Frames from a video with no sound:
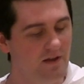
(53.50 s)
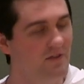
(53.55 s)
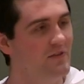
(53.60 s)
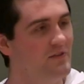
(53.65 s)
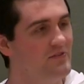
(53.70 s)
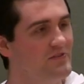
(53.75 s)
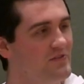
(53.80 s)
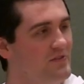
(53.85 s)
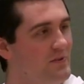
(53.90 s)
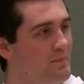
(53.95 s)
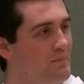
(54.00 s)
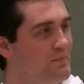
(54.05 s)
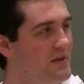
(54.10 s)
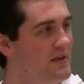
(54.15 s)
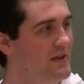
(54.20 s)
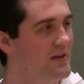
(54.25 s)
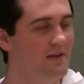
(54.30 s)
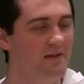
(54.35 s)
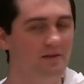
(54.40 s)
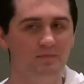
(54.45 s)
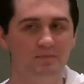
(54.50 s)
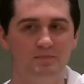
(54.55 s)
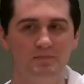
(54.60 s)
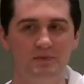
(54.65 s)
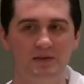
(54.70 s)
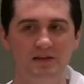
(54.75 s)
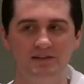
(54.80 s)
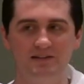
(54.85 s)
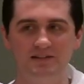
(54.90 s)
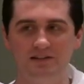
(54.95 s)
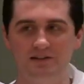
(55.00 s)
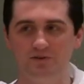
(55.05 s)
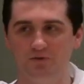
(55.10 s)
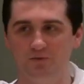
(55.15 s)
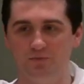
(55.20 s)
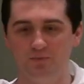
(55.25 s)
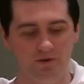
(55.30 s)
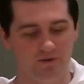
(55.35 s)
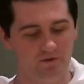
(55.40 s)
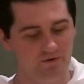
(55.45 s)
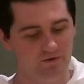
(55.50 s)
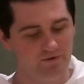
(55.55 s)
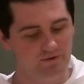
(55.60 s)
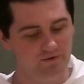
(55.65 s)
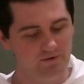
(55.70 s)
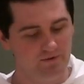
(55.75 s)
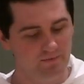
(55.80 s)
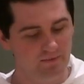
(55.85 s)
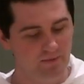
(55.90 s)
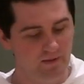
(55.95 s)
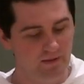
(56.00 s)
This is a big, big deal, brothers.